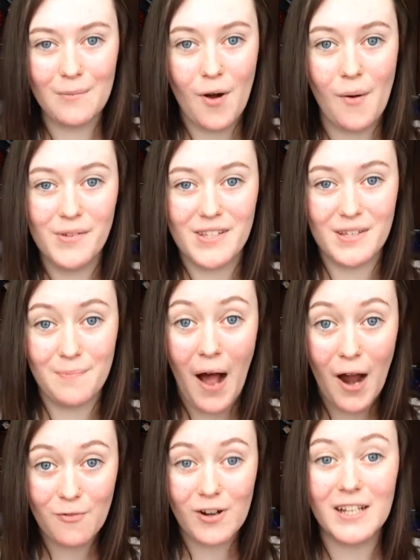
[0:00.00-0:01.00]
no, I'm not
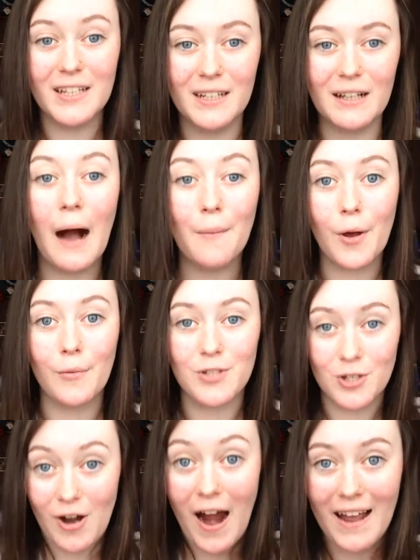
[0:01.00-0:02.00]
making any promises, but I
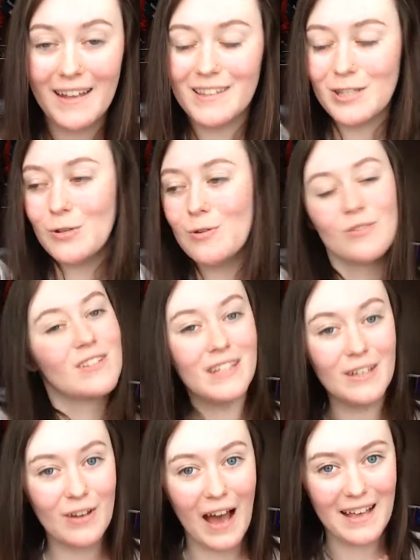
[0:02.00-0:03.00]
really am going to
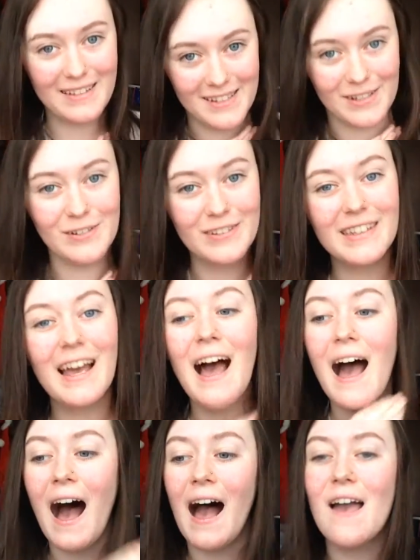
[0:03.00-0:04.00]
try to see
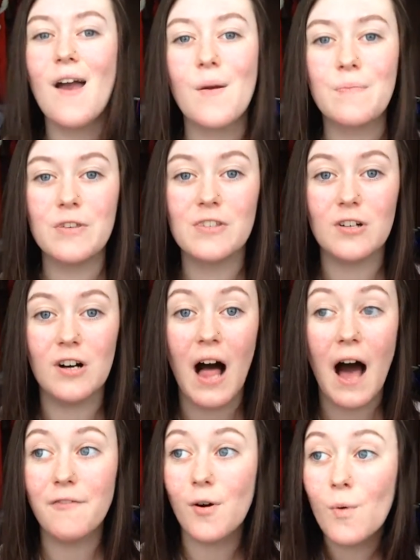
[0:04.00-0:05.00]
you guys soon.
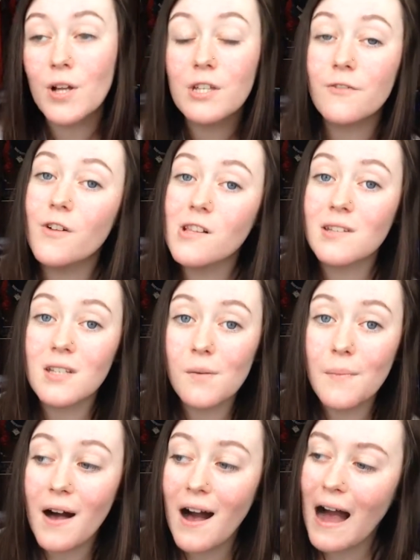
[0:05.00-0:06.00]
I hope you all
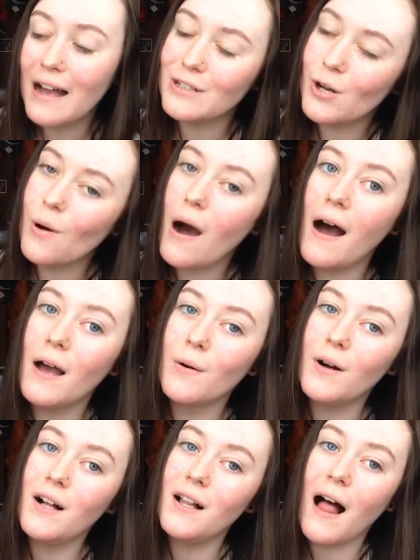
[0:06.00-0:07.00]
have a wonderful
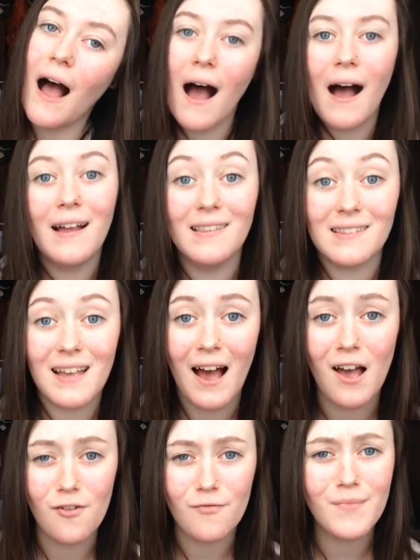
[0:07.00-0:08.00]
summer. I know I
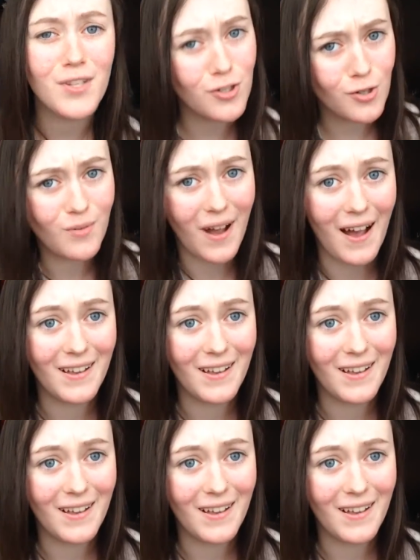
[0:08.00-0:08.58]
will, and